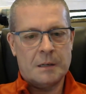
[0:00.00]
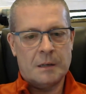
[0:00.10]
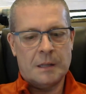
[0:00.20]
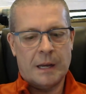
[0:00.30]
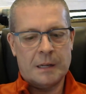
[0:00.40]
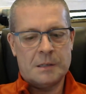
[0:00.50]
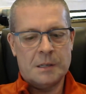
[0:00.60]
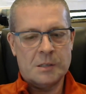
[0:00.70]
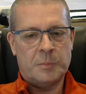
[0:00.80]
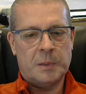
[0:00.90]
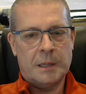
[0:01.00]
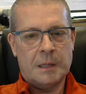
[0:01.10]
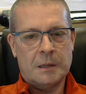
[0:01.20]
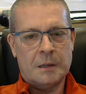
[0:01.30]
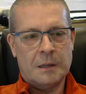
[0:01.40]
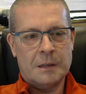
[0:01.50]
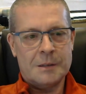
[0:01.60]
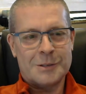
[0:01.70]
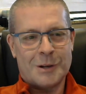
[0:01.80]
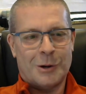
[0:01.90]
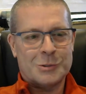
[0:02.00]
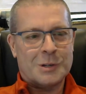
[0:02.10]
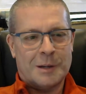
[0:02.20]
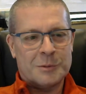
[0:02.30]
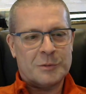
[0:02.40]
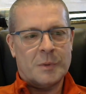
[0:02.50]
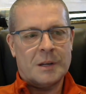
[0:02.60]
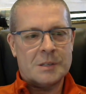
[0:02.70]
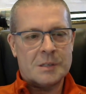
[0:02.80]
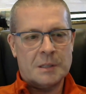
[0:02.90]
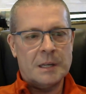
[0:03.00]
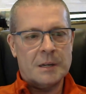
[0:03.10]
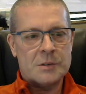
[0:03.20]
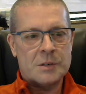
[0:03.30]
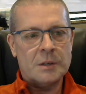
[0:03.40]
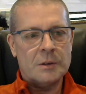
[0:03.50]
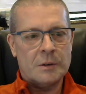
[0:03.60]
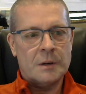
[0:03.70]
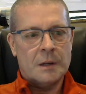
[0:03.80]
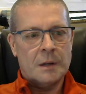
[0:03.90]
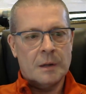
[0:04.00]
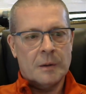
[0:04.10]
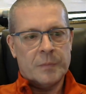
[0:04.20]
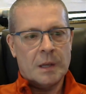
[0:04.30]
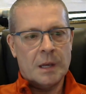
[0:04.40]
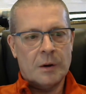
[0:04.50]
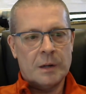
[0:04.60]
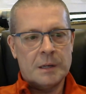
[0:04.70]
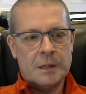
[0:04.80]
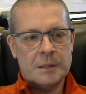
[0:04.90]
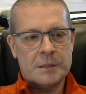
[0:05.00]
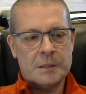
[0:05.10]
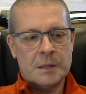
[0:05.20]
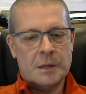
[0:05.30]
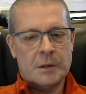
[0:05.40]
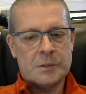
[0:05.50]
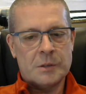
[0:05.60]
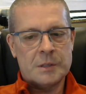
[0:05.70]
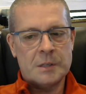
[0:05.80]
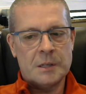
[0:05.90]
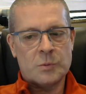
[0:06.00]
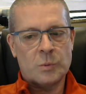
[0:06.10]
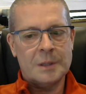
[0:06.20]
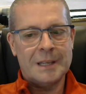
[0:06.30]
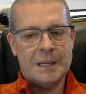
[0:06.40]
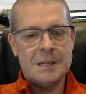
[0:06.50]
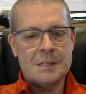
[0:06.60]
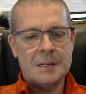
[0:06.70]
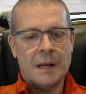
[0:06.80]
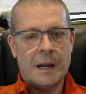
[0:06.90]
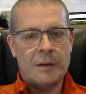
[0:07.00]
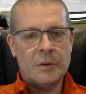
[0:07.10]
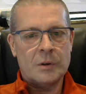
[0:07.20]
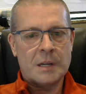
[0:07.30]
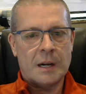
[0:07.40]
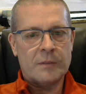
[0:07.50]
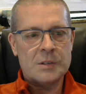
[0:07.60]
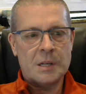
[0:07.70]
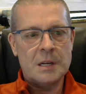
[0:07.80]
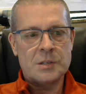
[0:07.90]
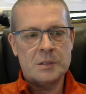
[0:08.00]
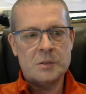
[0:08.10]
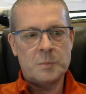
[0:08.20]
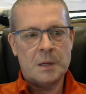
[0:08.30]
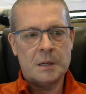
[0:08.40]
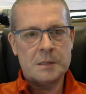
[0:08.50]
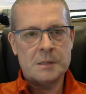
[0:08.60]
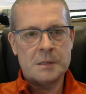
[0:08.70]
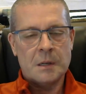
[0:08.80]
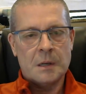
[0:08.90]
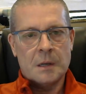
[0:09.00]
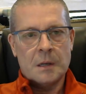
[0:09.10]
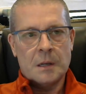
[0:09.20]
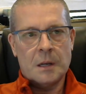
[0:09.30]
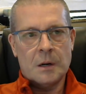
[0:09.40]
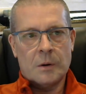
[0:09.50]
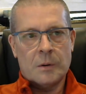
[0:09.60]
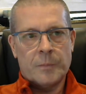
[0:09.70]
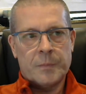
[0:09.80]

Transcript: that discipline is also comes from us as leaders too. So it's really easy to have those conversations because, you know